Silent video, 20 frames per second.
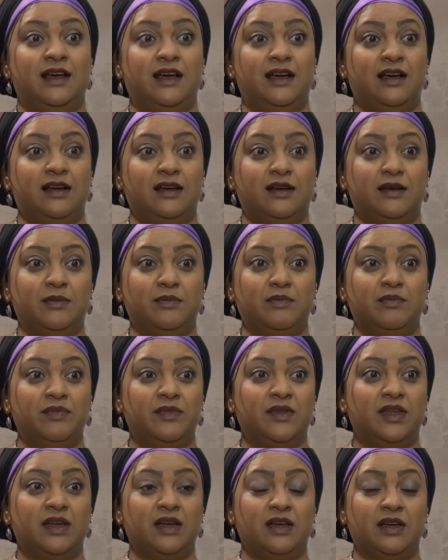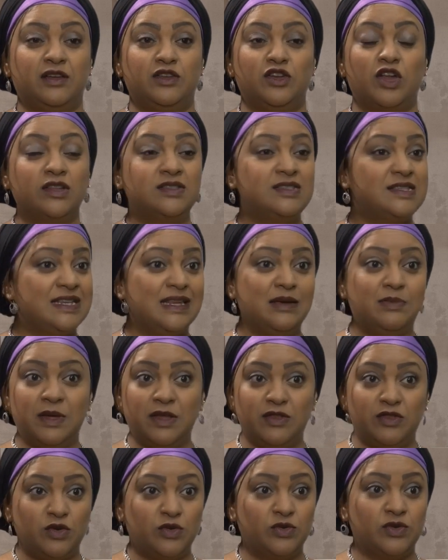not
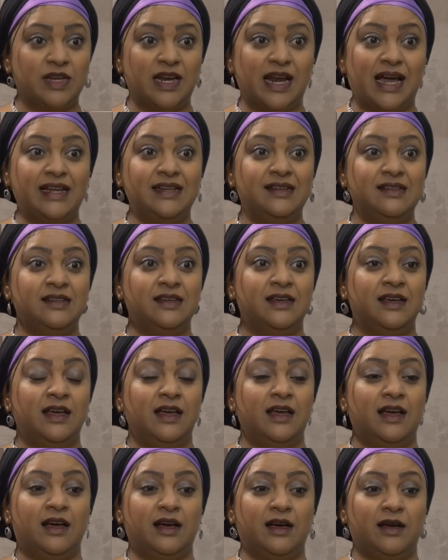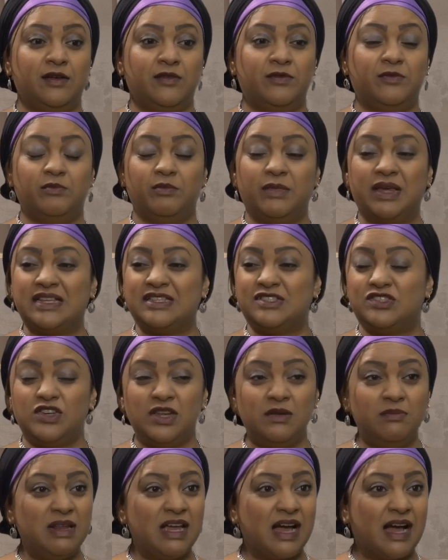sleeping through the night,
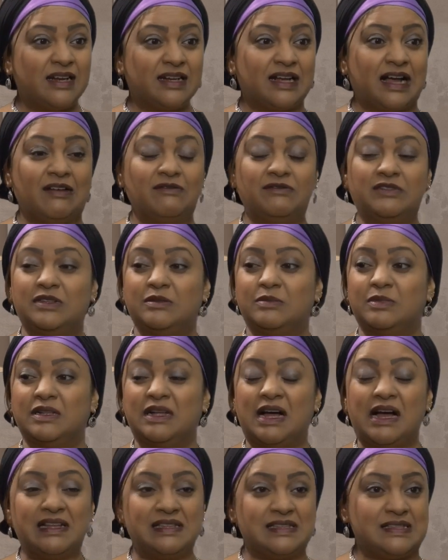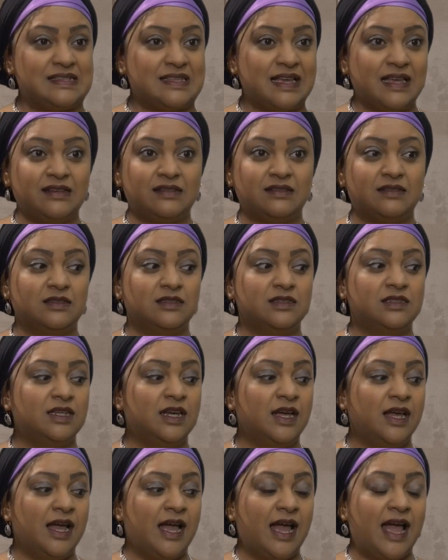extremely uncomfortable, unsettled,
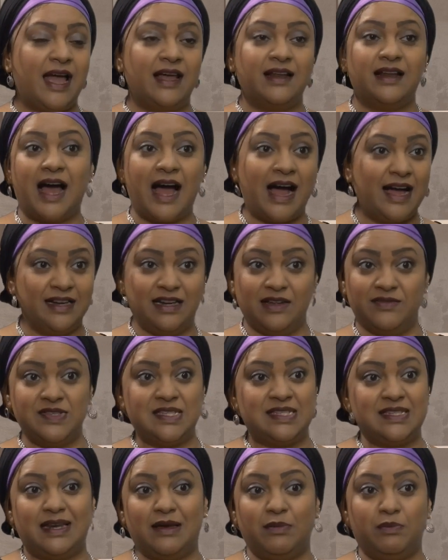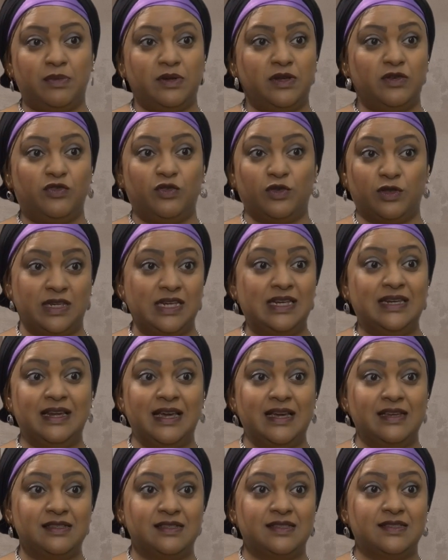and I never slept for 3
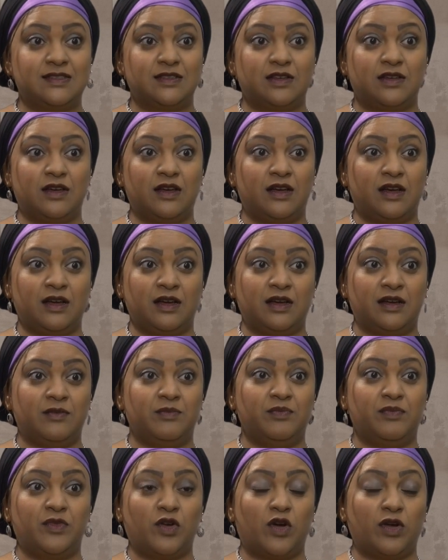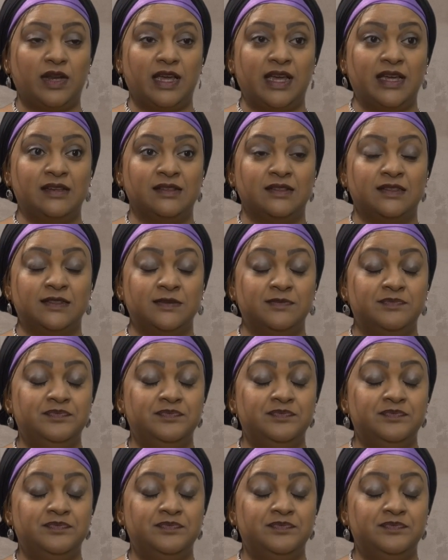days on end.